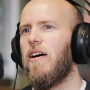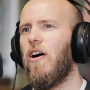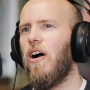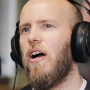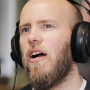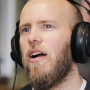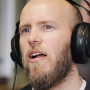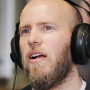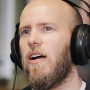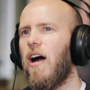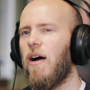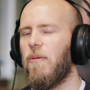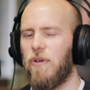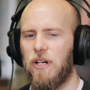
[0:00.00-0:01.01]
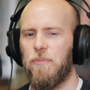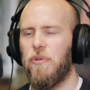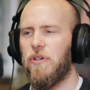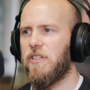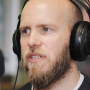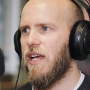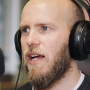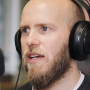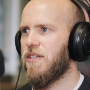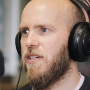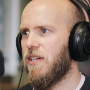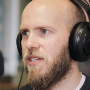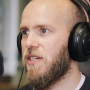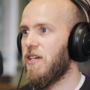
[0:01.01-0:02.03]
I, am going to put tax
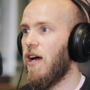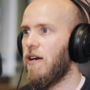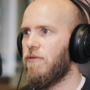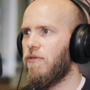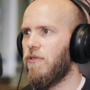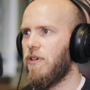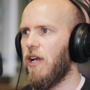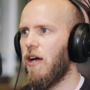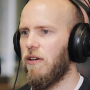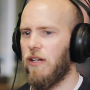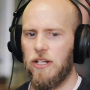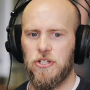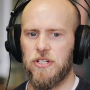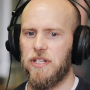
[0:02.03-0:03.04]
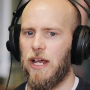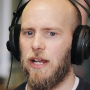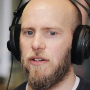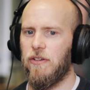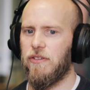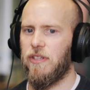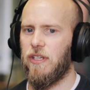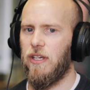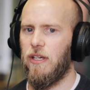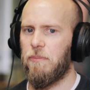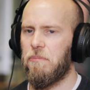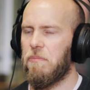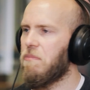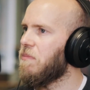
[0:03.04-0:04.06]
aside for now. Let's just mm -hmm. handle the
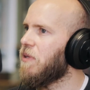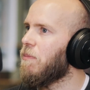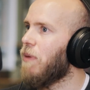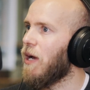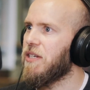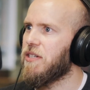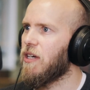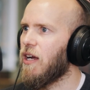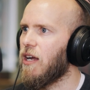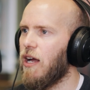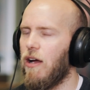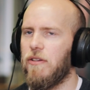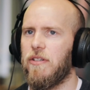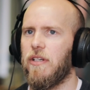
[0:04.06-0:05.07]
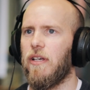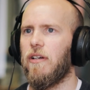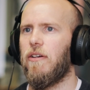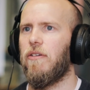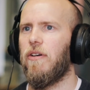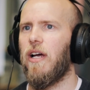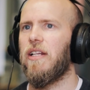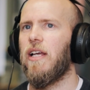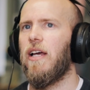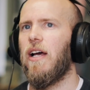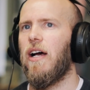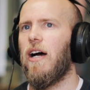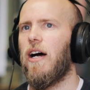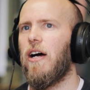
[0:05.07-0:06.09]
the basic accounting, right?
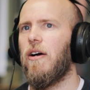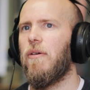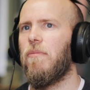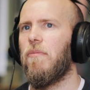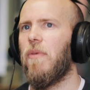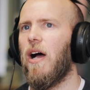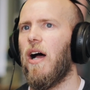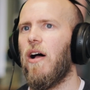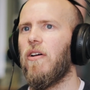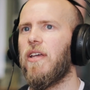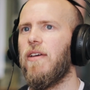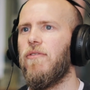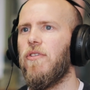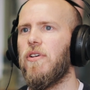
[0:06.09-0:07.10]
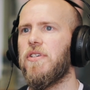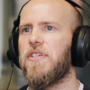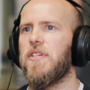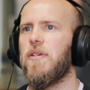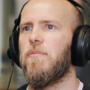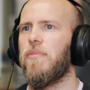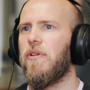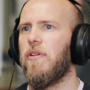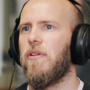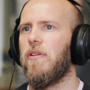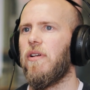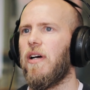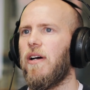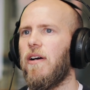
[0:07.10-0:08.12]
Um, I'll give you a simple,
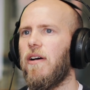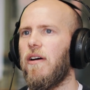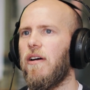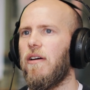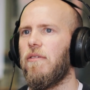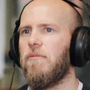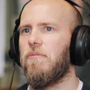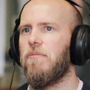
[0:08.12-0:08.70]
uh,